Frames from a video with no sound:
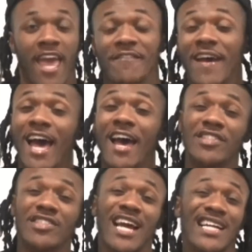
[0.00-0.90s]
If I
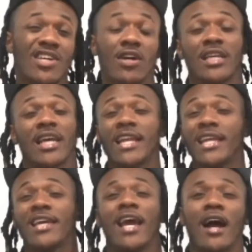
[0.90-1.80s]
ever try to talk to
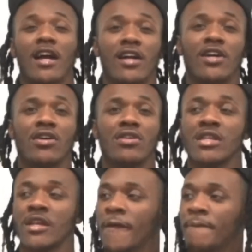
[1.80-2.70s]
any of y'all
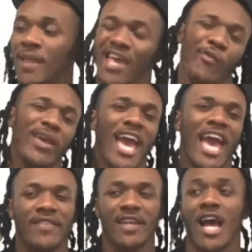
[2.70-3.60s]
girls and we
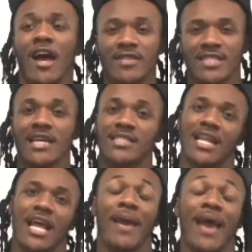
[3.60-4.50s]
having a
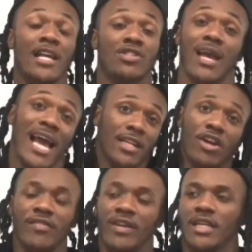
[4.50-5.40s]
conversation, like mind you, I
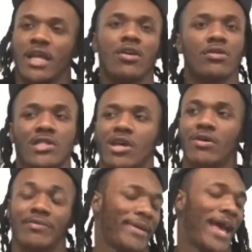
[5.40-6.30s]
don't really know you,
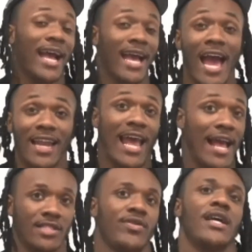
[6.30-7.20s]
so I gotta
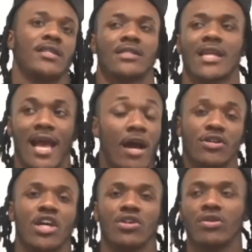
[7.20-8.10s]
ask questions. Like I
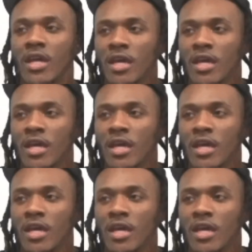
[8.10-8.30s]
don't know you.